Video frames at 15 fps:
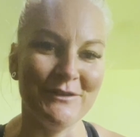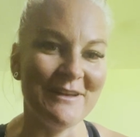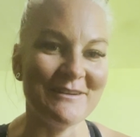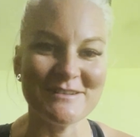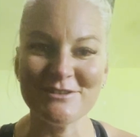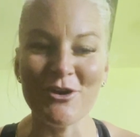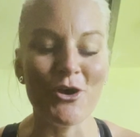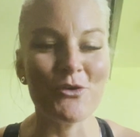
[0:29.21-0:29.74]
There
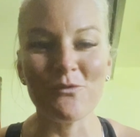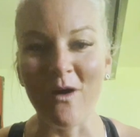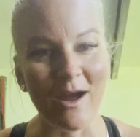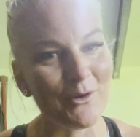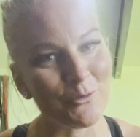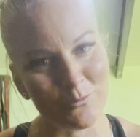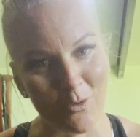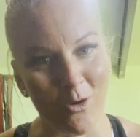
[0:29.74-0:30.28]
is no
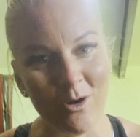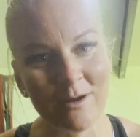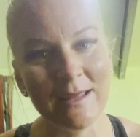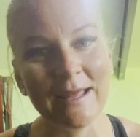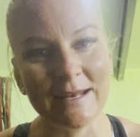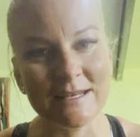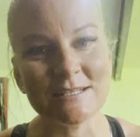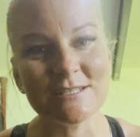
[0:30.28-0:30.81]
right or wrong.
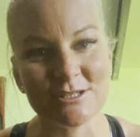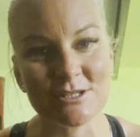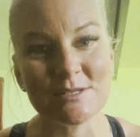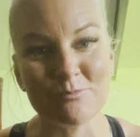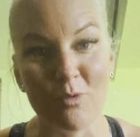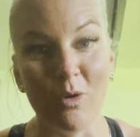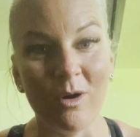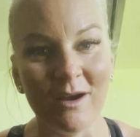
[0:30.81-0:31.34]
It is just
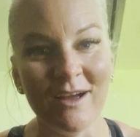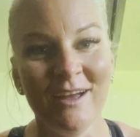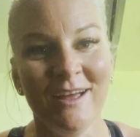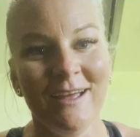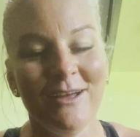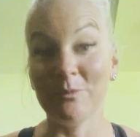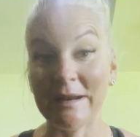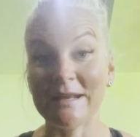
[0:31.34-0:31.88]
more
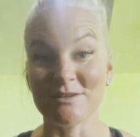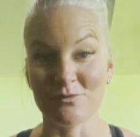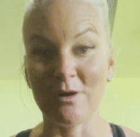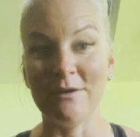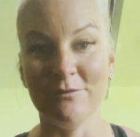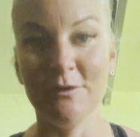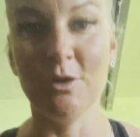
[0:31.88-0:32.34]
when it's right for